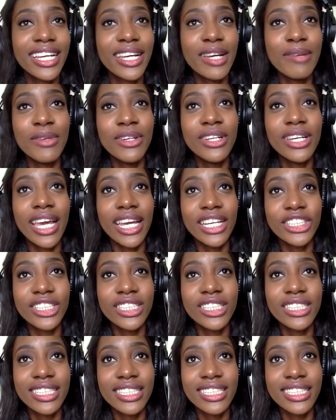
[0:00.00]

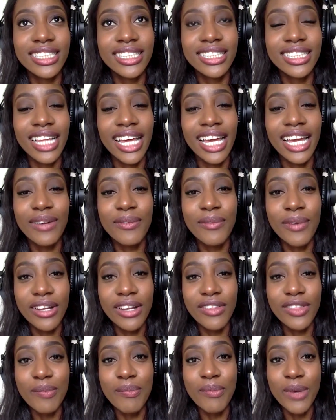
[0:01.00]
communications like, is like one
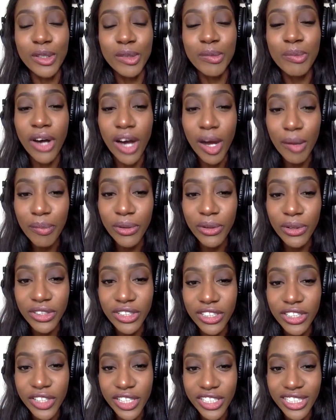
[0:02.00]
of the most popular
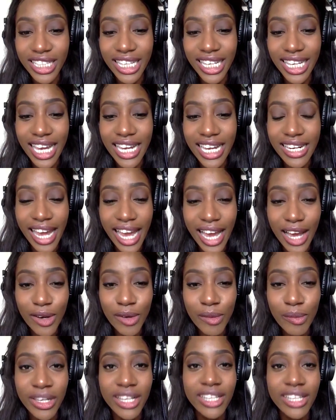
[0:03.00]
degrees you can get
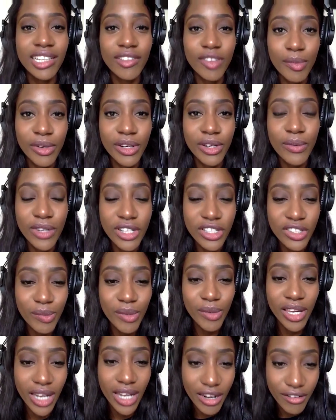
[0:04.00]
now because everybody wants to
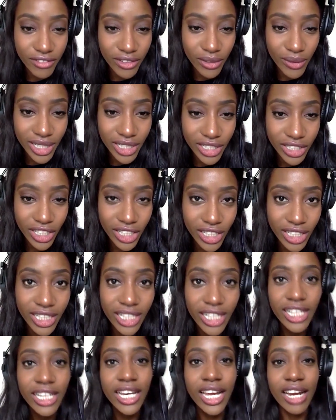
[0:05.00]
be an influencer
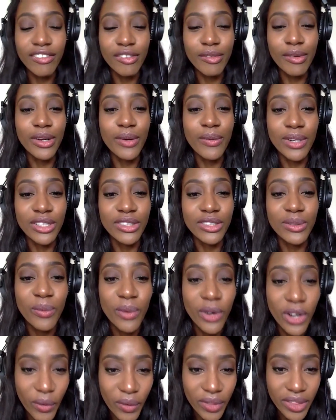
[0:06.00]
and everybody wants to
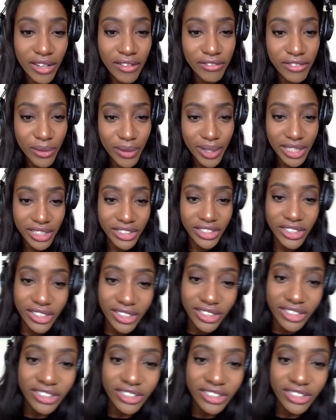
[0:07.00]
work with influencers. I thought you just